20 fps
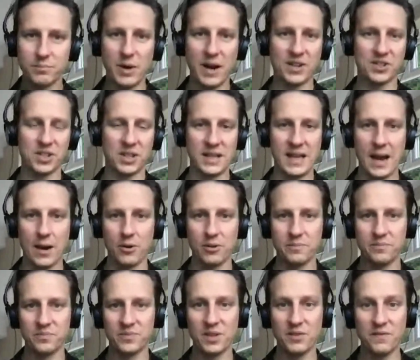Braxton
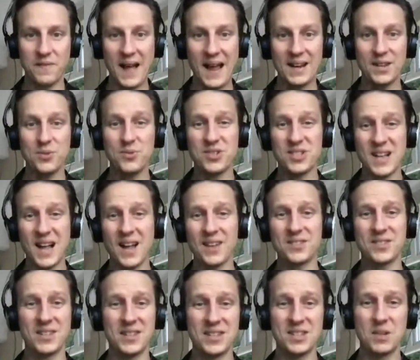Garrett. The value
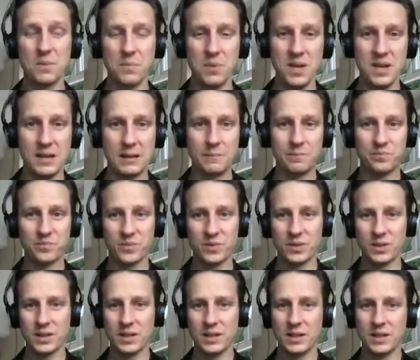starts to disappear.
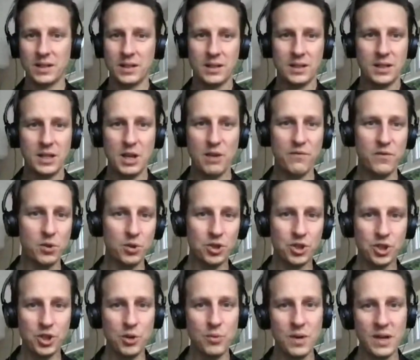If you're
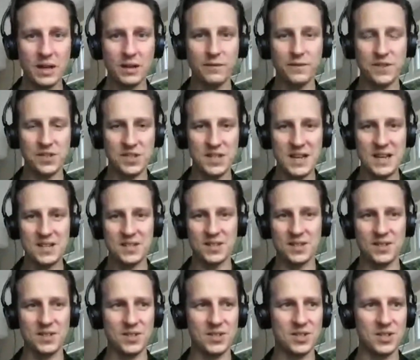shooting for
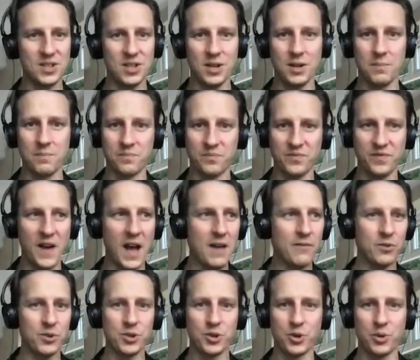seasons that are
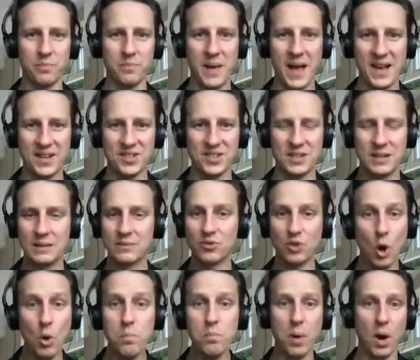500 at best,
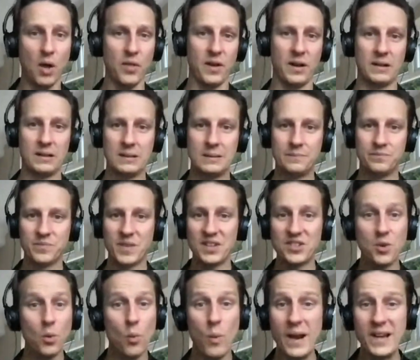don't
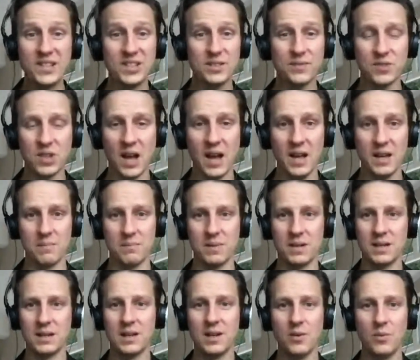bother.
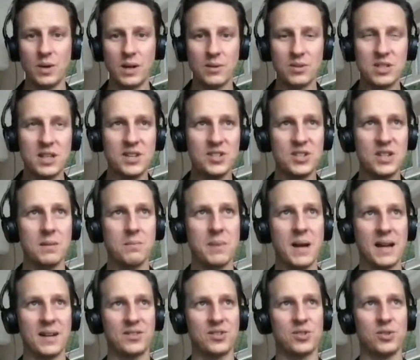It's a waste of
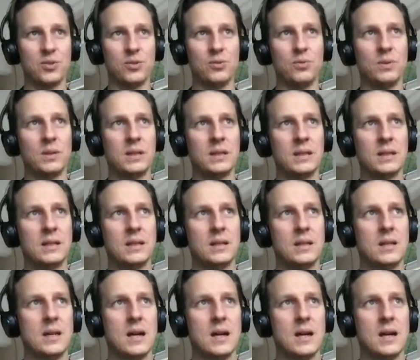time. When I was listening